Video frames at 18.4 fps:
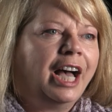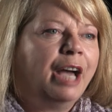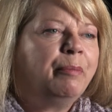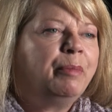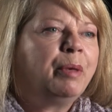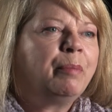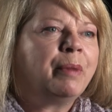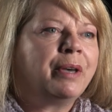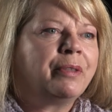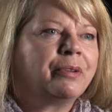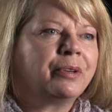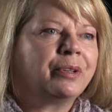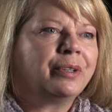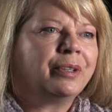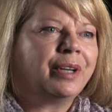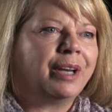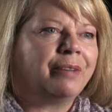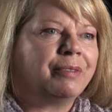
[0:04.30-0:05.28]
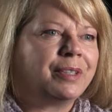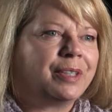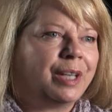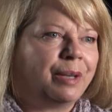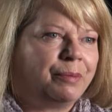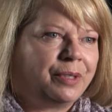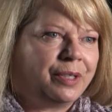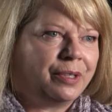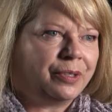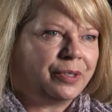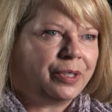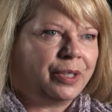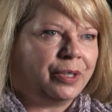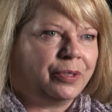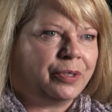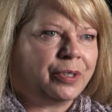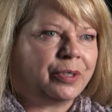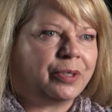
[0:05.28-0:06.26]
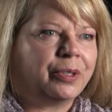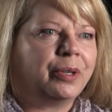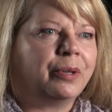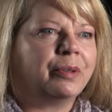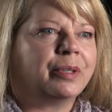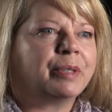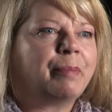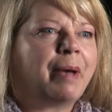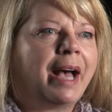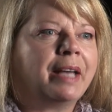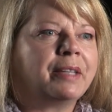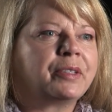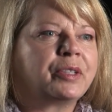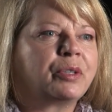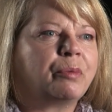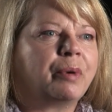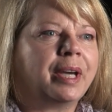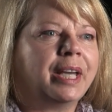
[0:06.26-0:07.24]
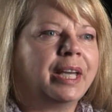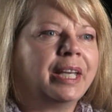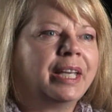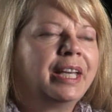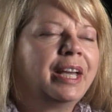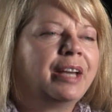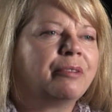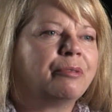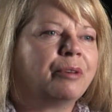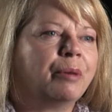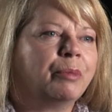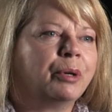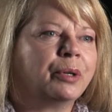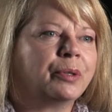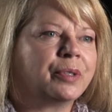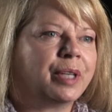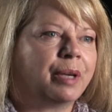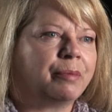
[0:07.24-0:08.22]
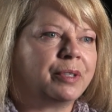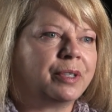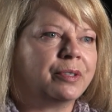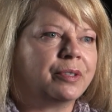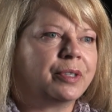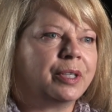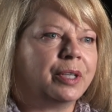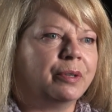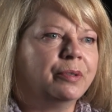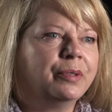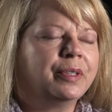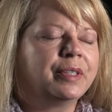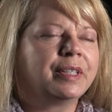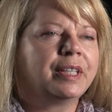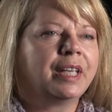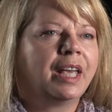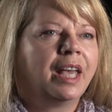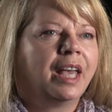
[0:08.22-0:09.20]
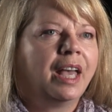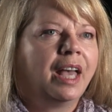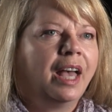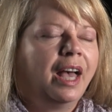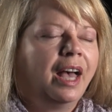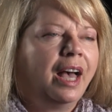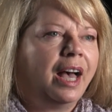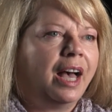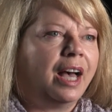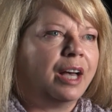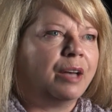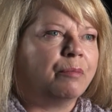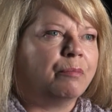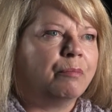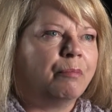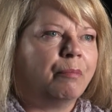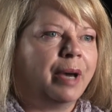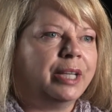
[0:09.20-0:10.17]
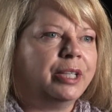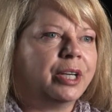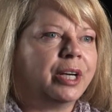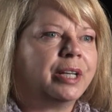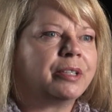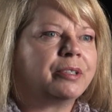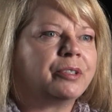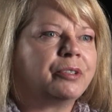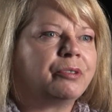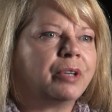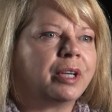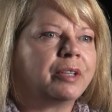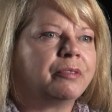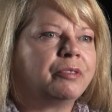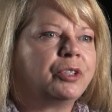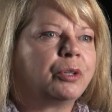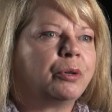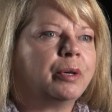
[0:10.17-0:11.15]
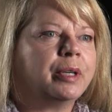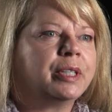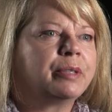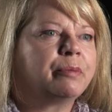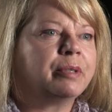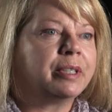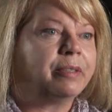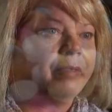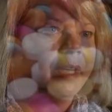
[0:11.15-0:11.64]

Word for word: I'm the mother of a substance user who has passed away from her substance use. Um, my daughter's drug of choice was